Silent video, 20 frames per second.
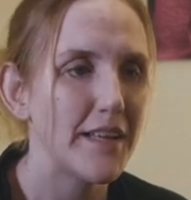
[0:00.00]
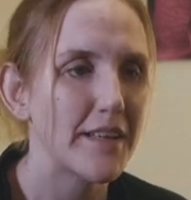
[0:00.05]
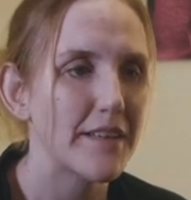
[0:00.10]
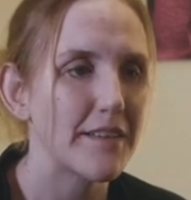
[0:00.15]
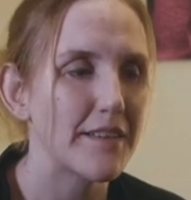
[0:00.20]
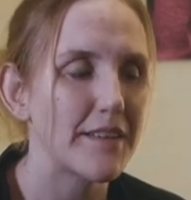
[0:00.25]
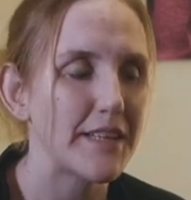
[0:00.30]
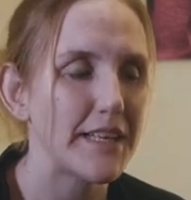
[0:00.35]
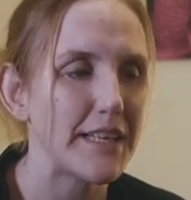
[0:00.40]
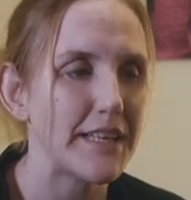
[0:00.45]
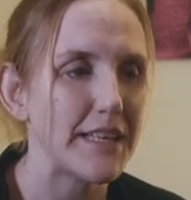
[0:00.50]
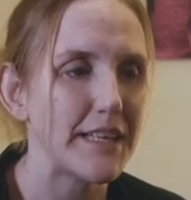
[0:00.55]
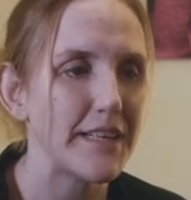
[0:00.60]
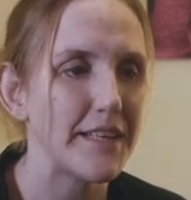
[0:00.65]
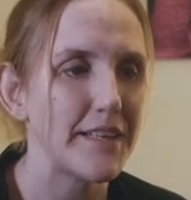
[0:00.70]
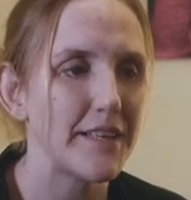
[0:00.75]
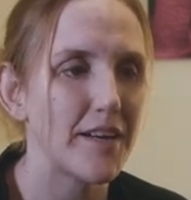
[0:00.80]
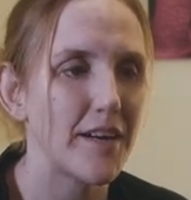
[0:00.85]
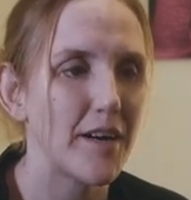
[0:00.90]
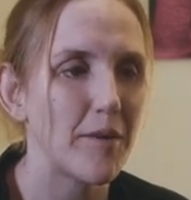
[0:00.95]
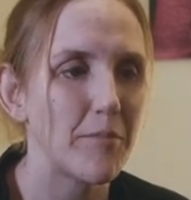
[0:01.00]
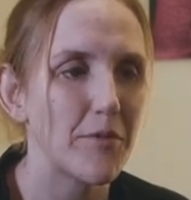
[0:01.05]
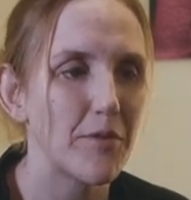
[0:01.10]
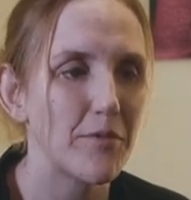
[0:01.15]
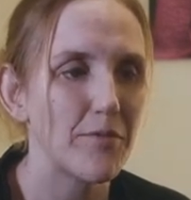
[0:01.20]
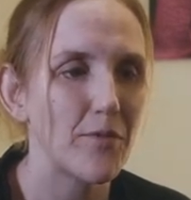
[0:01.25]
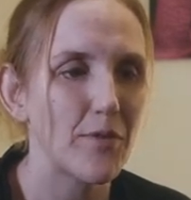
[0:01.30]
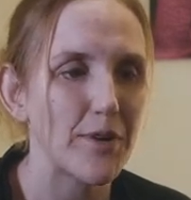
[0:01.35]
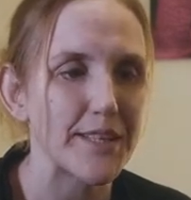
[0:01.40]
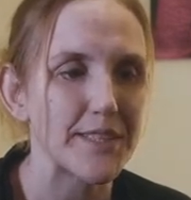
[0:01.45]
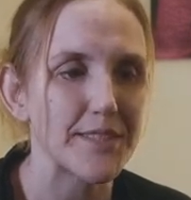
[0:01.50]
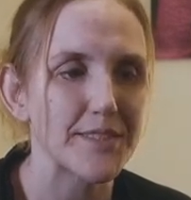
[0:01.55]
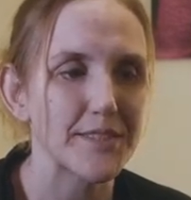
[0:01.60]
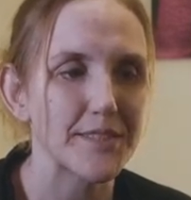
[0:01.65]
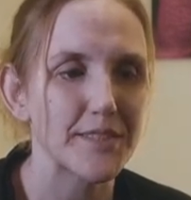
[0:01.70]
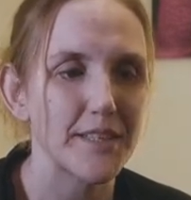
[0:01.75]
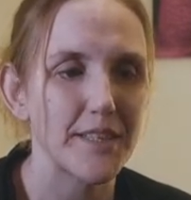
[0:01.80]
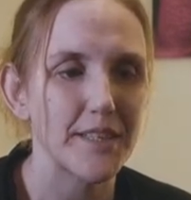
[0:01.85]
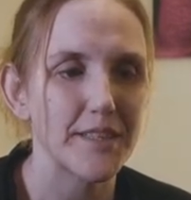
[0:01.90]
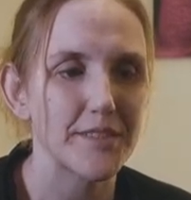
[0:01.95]
the
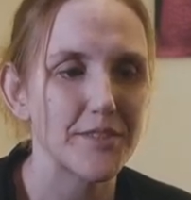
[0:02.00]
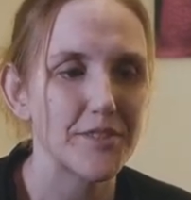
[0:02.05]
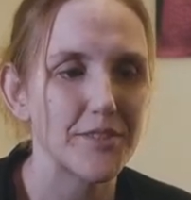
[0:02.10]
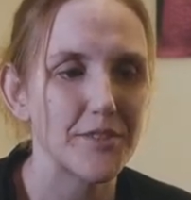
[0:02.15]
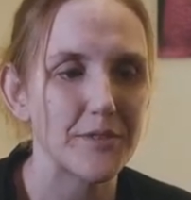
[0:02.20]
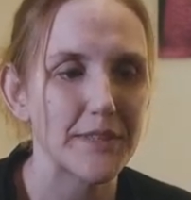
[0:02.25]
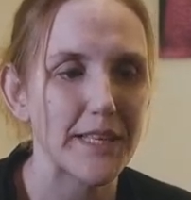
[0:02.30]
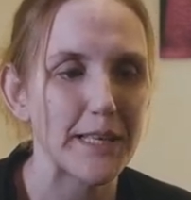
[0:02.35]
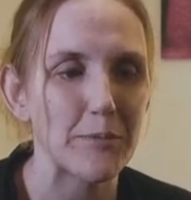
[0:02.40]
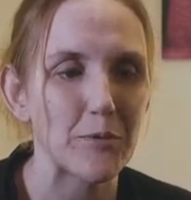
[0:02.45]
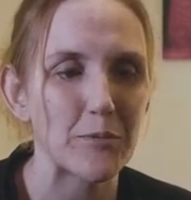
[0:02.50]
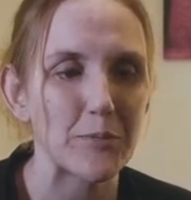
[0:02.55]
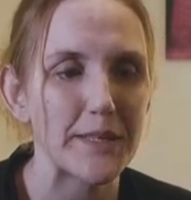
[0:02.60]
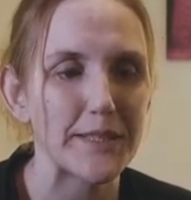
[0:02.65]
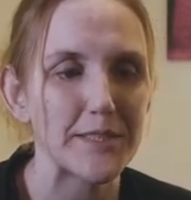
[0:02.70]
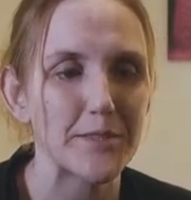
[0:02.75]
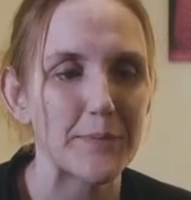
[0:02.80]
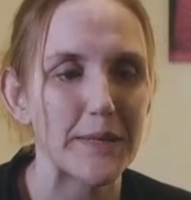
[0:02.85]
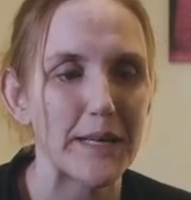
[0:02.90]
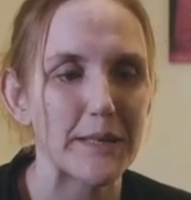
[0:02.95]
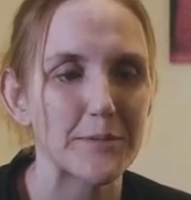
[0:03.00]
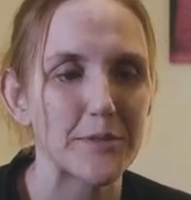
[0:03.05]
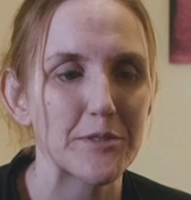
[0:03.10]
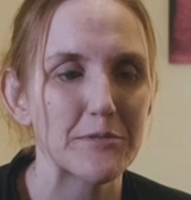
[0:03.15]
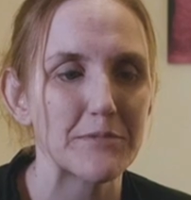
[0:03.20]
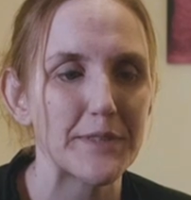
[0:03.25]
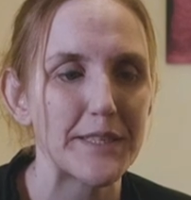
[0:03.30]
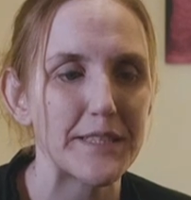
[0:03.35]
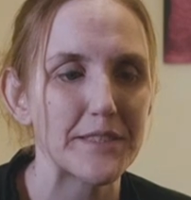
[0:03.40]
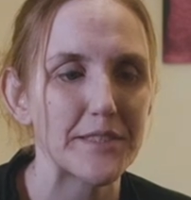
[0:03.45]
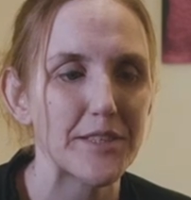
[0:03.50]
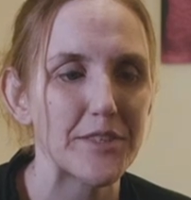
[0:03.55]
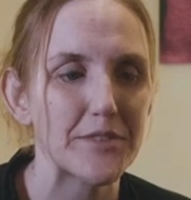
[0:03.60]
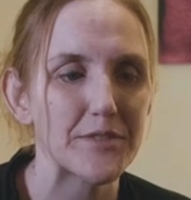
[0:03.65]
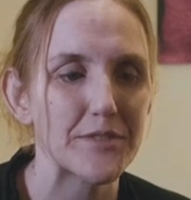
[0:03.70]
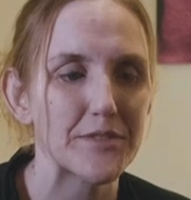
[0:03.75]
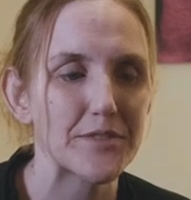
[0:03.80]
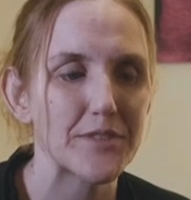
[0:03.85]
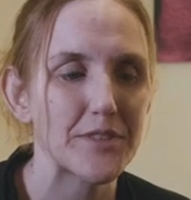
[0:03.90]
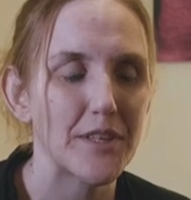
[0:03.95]
voice to enable me to be able to read
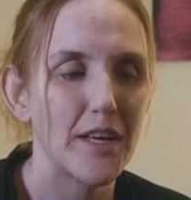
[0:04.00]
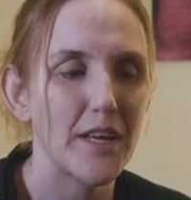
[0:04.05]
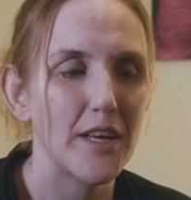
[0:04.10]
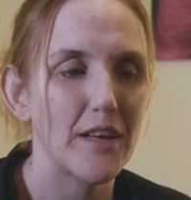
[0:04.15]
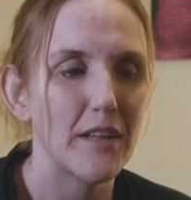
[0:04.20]
those